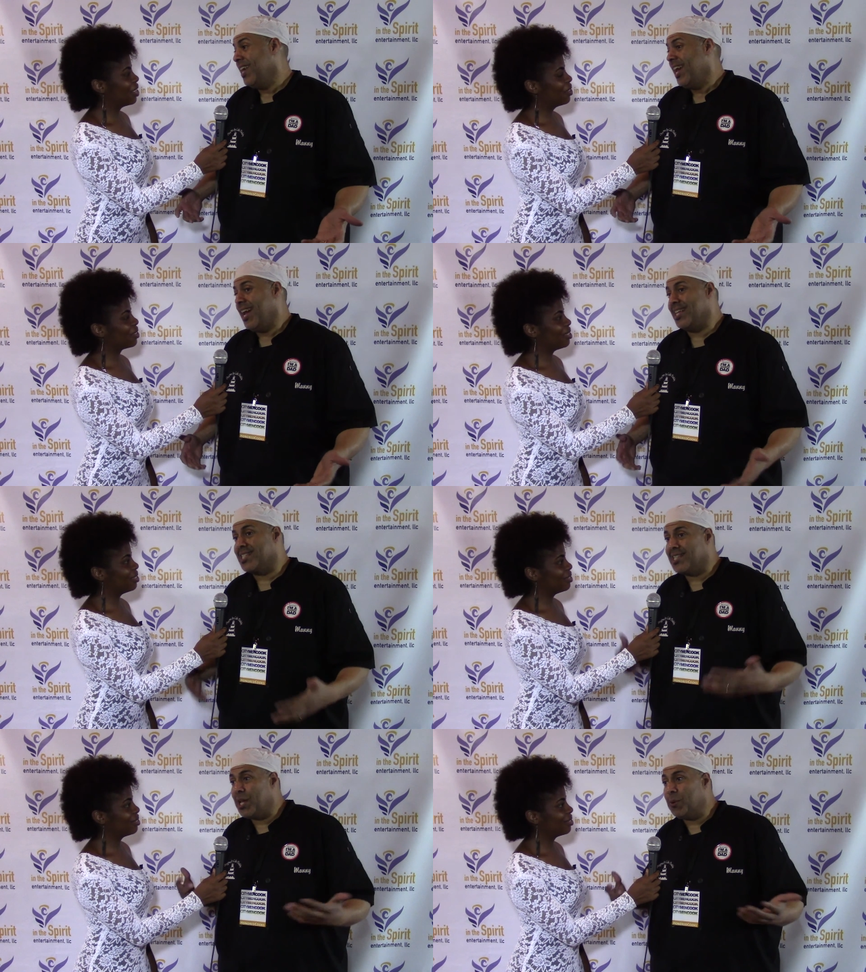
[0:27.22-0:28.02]
Speaker 1: And
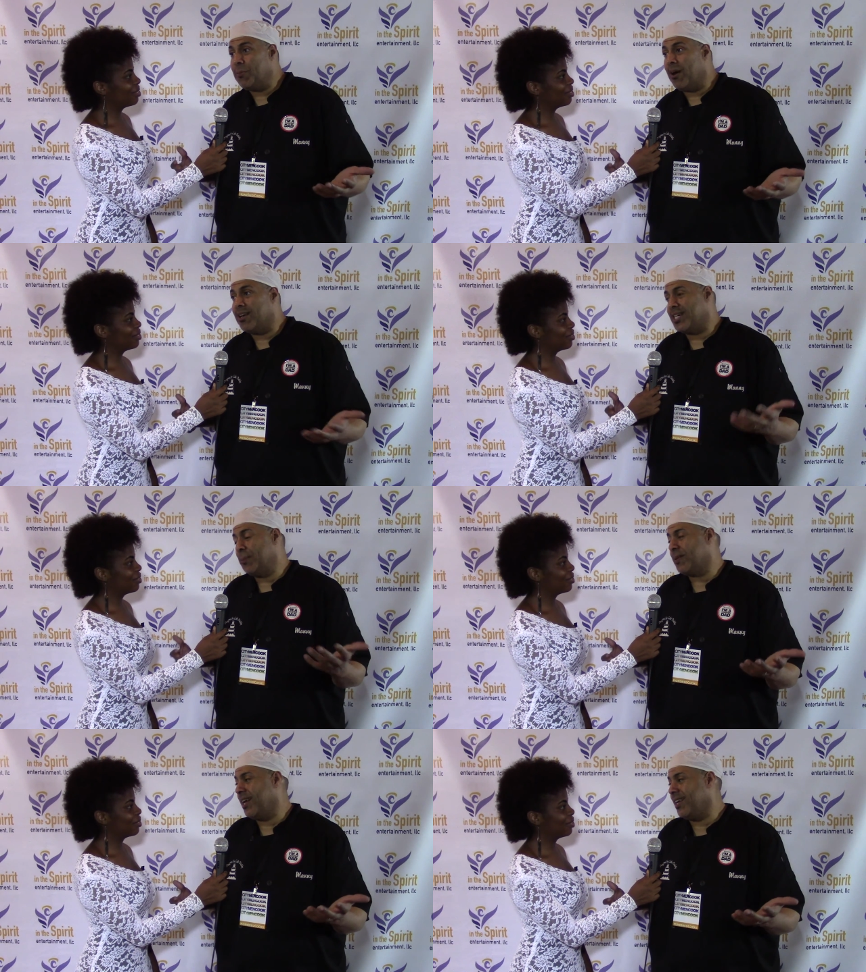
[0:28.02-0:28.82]
today we brought
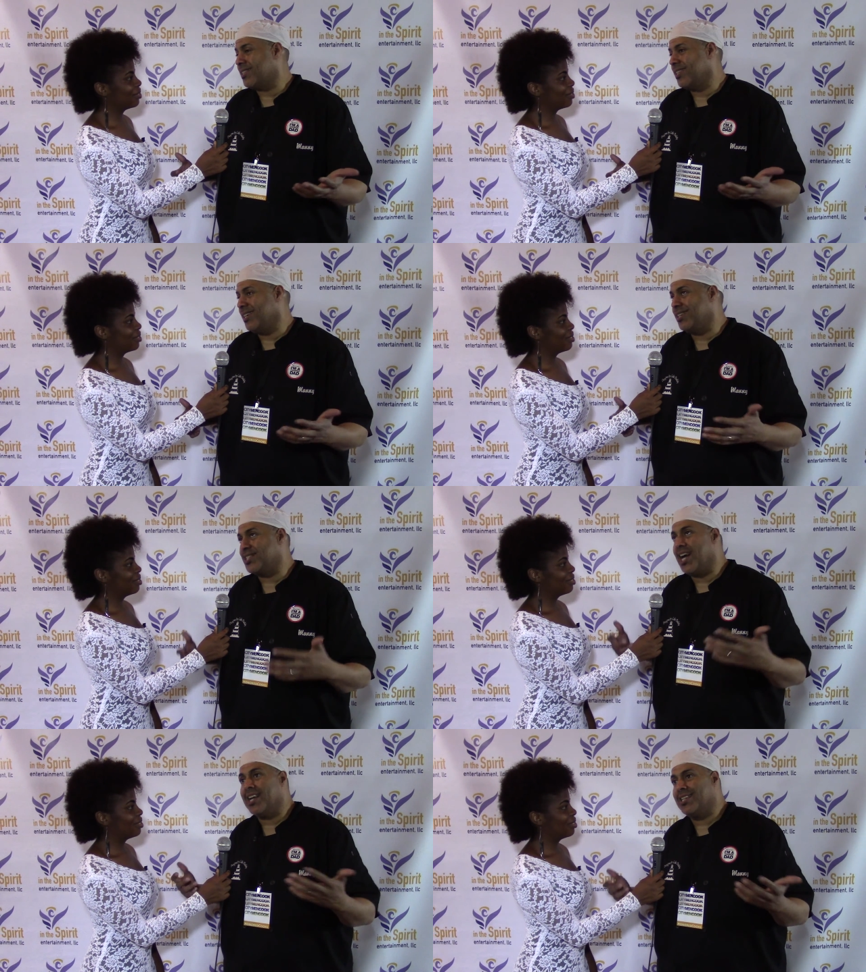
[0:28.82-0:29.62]
cupcakes, uh,
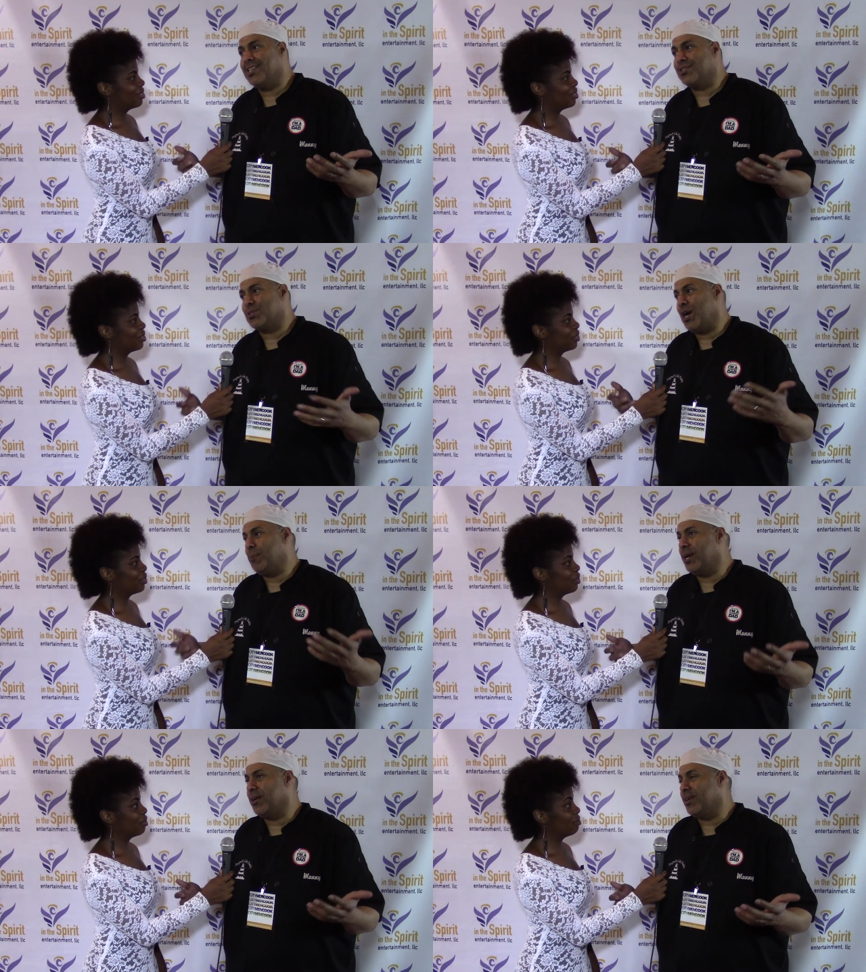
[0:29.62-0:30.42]
chocolate,
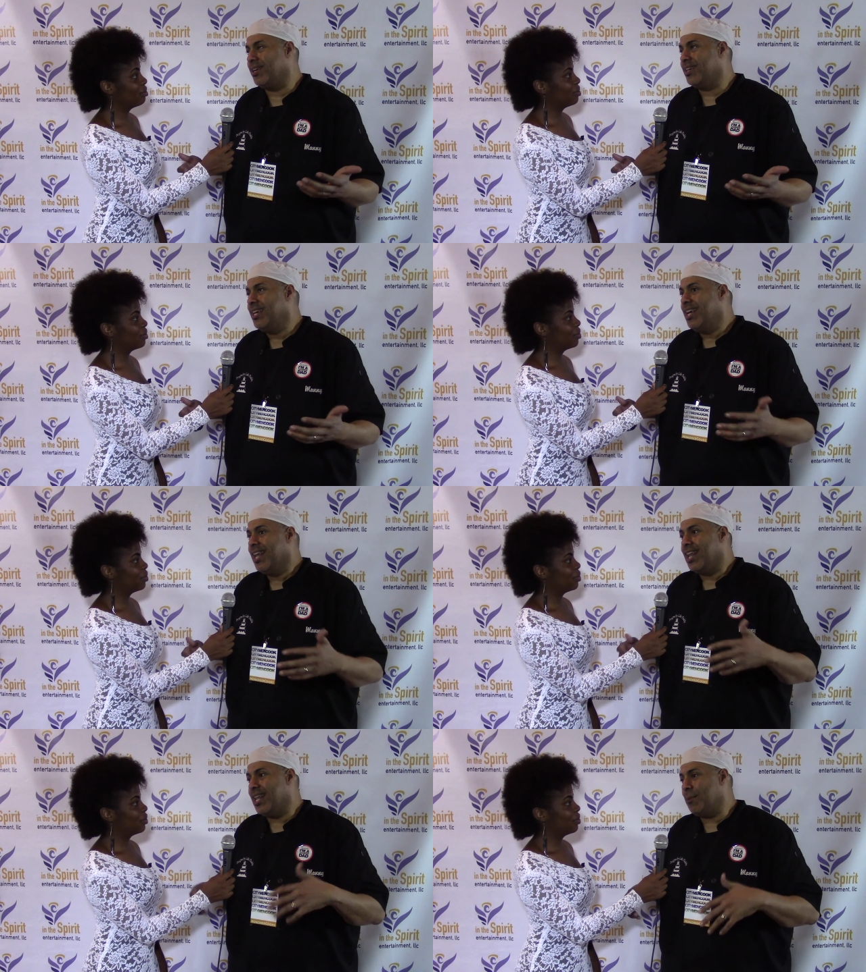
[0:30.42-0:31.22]
strawberry,
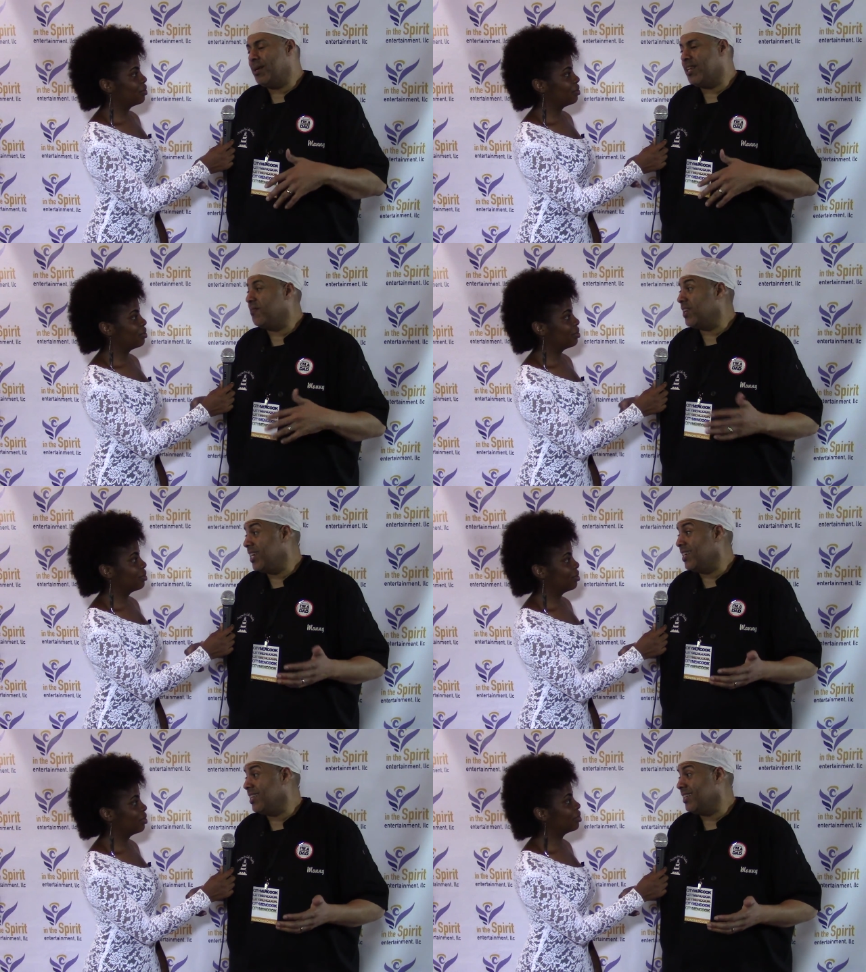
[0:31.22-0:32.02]
lemon, and vanilla.